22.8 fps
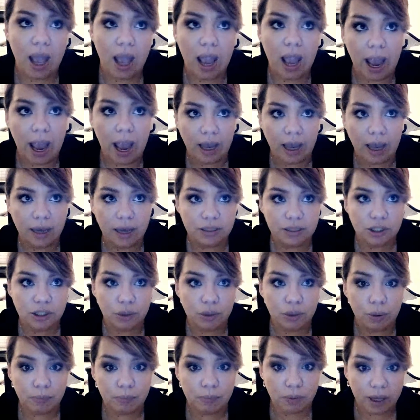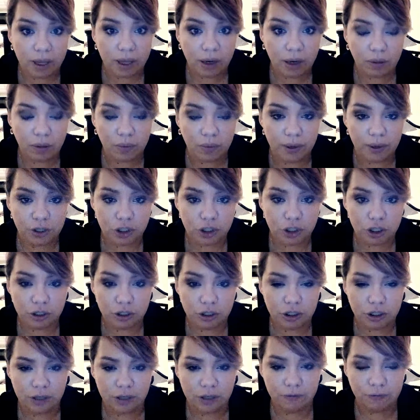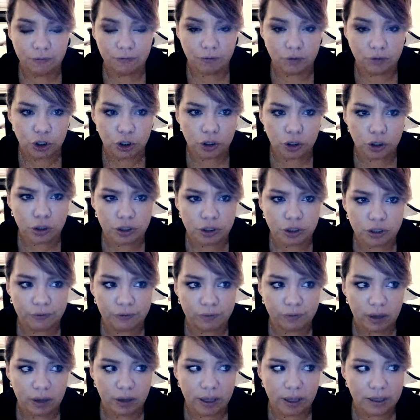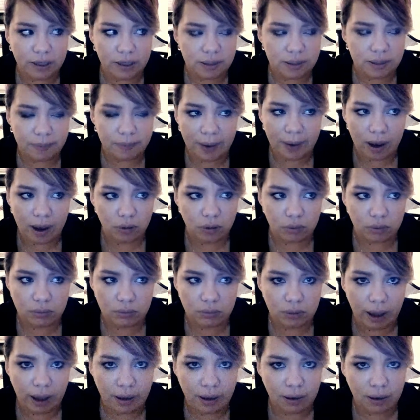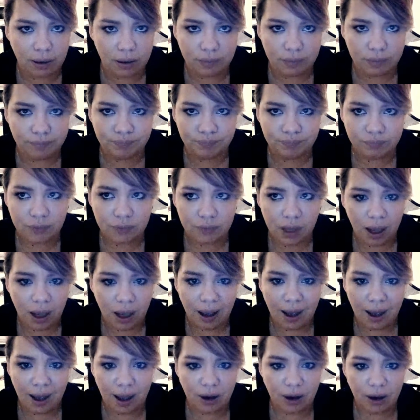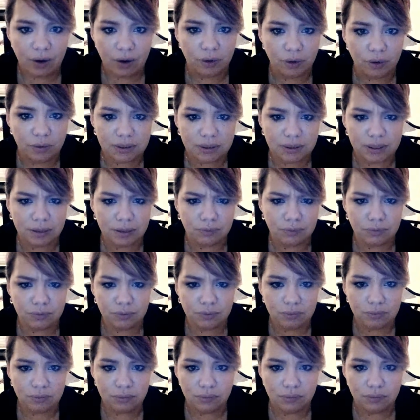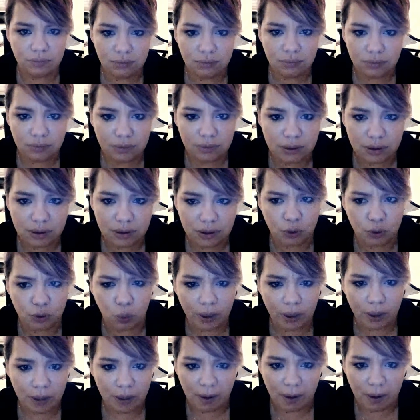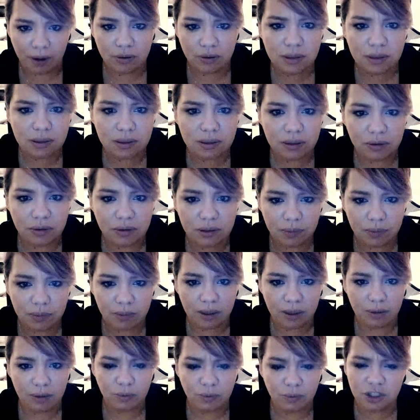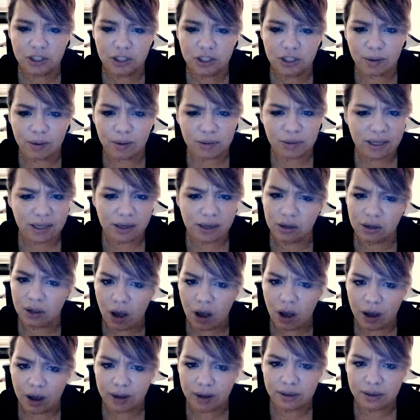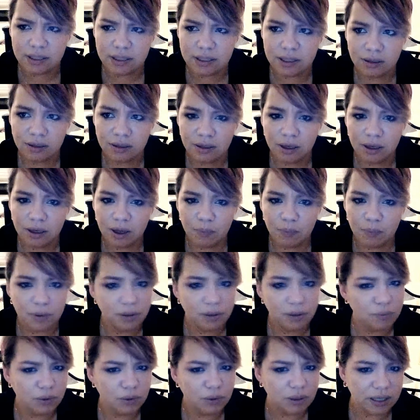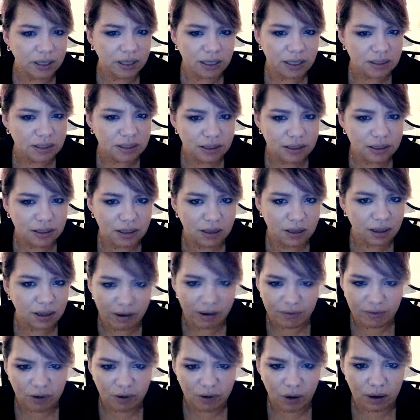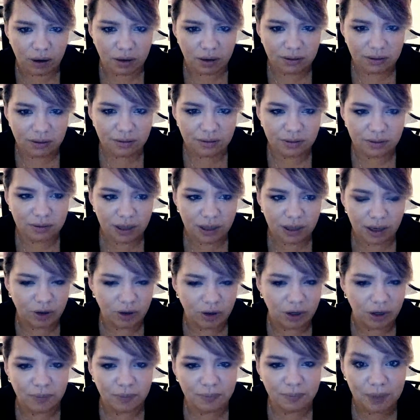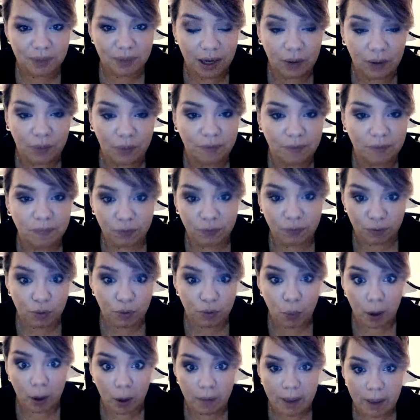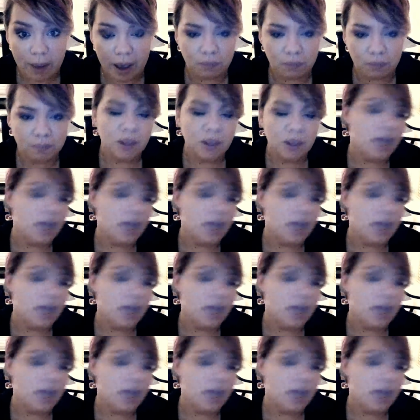And so it played on the way to church, and church is about, like, I don't know, it's like 20 miles or something, which sounds like a lot, but it really isn't that far. I don't know. Anyway, from where I'm at.